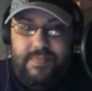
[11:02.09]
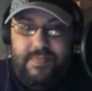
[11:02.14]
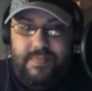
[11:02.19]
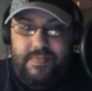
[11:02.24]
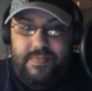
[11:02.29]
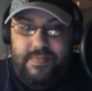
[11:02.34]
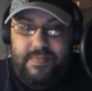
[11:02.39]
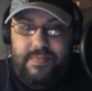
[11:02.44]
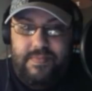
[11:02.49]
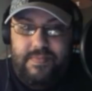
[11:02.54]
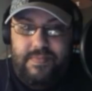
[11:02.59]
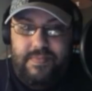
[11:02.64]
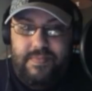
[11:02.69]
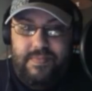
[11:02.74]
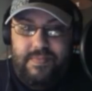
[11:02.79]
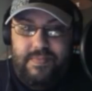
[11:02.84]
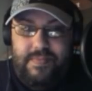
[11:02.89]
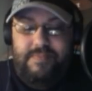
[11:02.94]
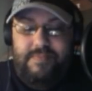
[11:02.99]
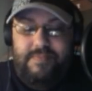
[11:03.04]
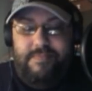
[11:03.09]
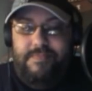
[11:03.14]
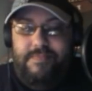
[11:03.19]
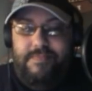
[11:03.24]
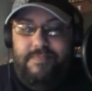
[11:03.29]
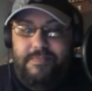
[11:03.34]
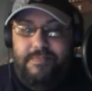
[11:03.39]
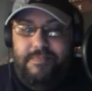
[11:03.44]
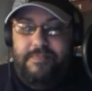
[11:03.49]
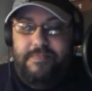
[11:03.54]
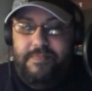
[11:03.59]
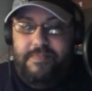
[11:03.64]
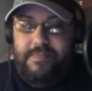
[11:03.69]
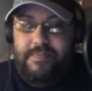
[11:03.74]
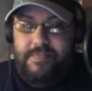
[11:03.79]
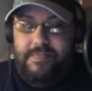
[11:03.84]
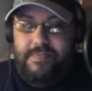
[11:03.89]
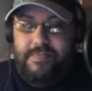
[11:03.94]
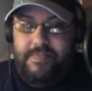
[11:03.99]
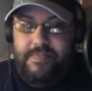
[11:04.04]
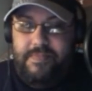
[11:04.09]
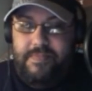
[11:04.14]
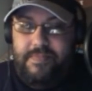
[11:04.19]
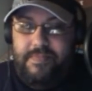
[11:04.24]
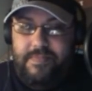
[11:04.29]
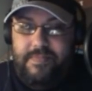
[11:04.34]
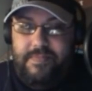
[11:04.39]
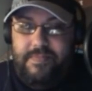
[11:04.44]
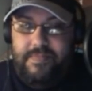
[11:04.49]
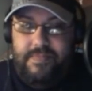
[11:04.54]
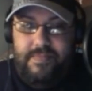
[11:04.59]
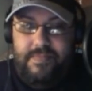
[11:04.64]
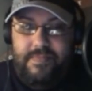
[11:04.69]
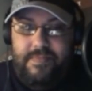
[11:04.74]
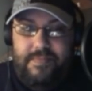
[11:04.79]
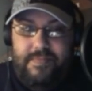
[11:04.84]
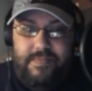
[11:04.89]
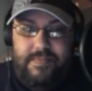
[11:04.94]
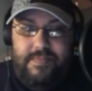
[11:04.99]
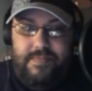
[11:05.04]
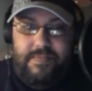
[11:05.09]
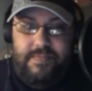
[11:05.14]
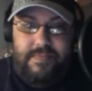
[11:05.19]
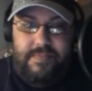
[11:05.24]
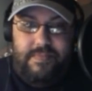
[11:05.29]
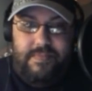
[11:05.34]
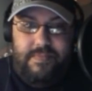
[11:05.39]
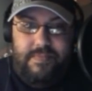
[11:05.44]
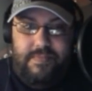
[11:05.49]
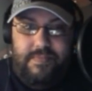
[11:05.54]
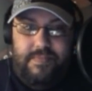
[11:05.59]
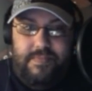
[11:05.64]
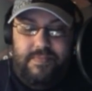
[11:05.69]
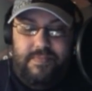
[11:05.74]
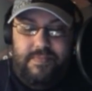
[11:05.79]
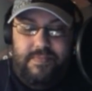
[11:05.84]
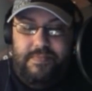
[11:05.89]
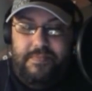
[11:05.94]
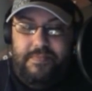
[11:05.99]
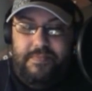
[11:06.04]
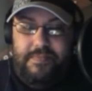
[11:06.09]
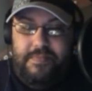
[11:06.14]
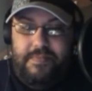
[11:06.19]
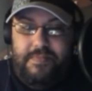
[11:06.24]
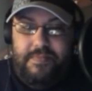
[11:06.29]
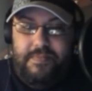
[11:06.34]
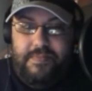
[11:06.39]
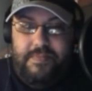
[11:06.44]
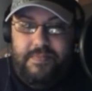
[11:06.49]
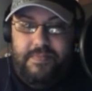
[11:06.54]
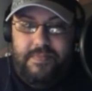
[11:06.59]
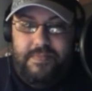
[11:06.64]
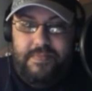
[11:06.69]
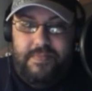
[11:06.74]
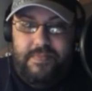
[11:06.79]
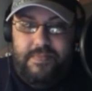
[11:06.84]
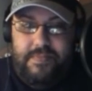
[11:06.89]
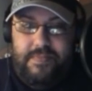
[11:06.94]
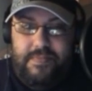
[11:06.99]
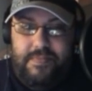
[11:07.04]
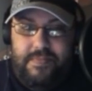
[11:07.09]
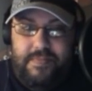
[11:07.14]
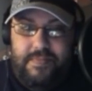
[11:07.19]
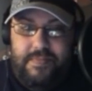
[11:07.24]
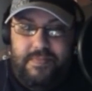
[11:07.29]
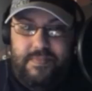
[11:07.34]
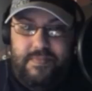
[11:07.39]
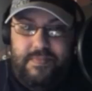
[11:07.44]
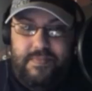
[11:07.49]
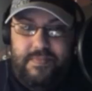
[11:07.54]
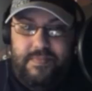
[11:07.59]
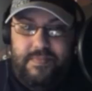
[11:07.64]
This person isn't speaking.